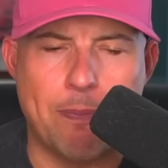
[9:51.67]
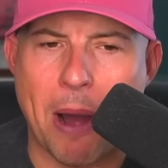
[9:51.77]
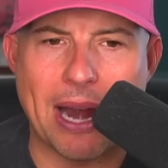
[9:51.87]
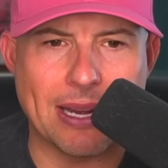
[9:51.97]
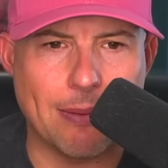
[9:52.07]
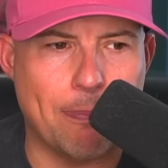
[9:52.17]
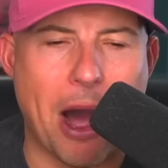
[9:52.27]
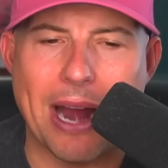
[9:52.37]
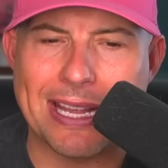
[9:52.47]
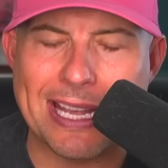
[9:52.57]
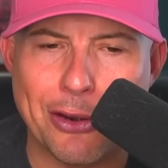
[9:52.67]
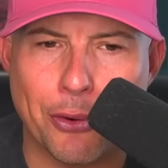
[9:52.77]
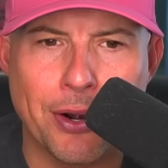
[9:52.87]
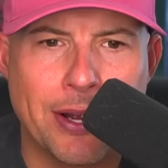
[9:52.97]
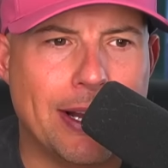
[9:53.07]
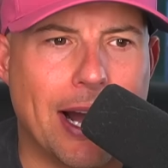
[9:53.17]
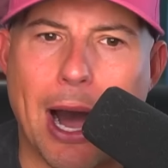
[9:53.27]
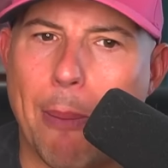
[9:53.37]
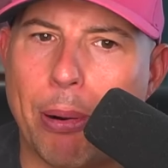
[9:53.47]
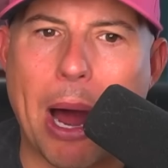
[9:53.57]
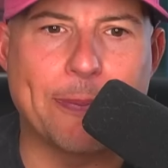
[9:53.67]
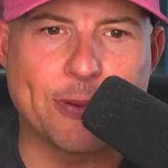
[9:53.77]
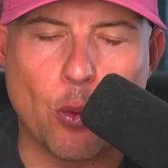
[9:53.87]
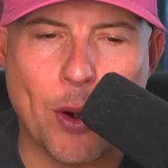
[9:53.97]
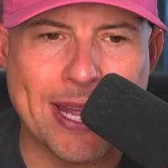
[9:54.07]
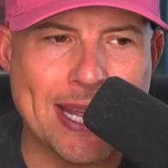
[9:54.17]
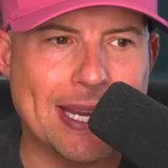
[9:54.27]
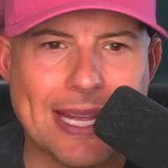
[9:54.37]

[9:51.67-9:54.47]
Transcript: Potgieter props for winning it.